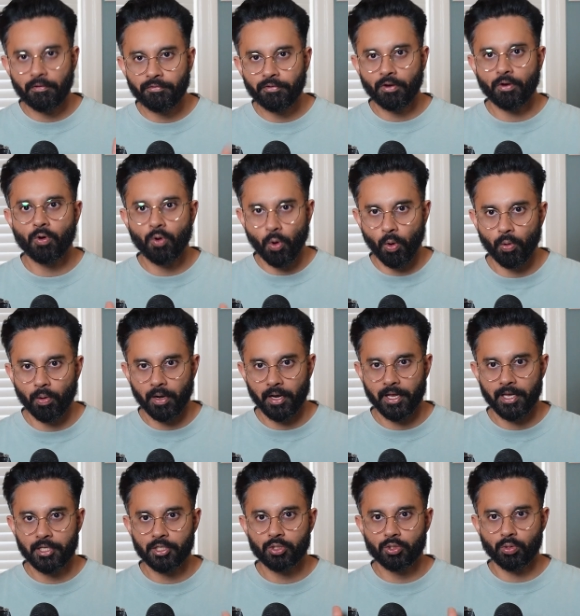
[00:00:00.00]
If your goal
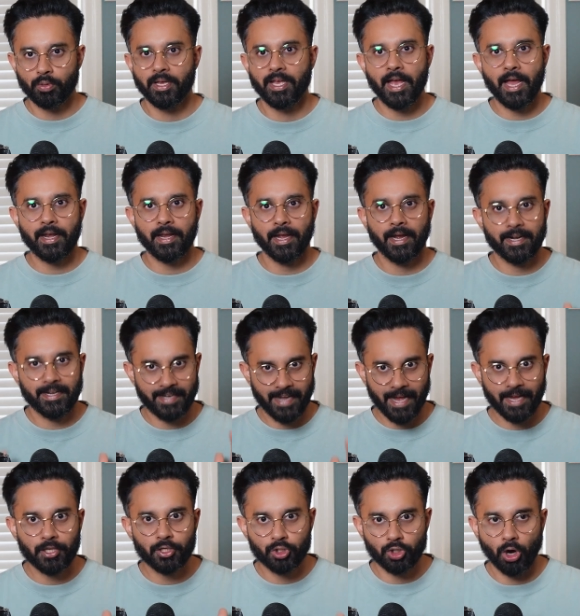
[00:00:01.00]
is to get a
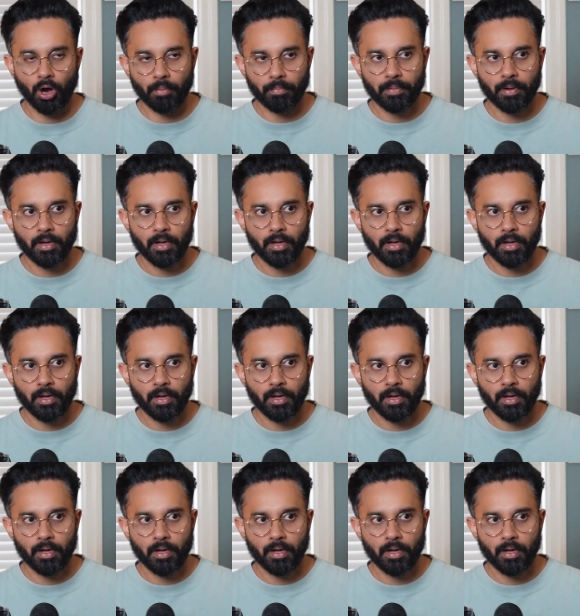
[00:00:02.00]
tech job,